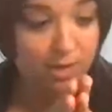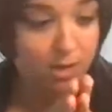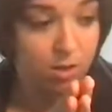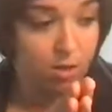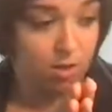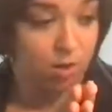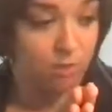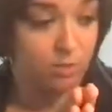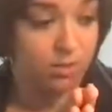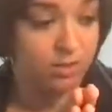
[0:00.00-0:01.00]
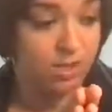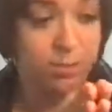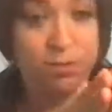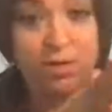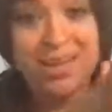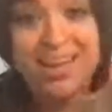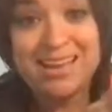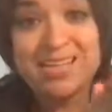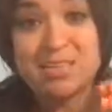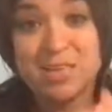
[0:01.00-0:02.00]
Pick, for
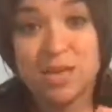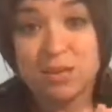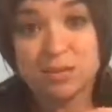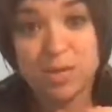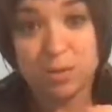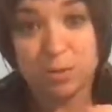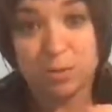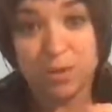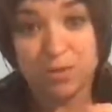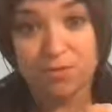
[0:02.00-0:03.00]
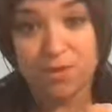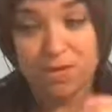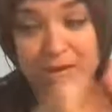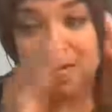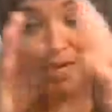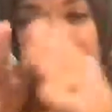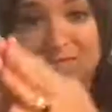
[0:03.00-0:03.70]
example, this is how you set up your bank feed.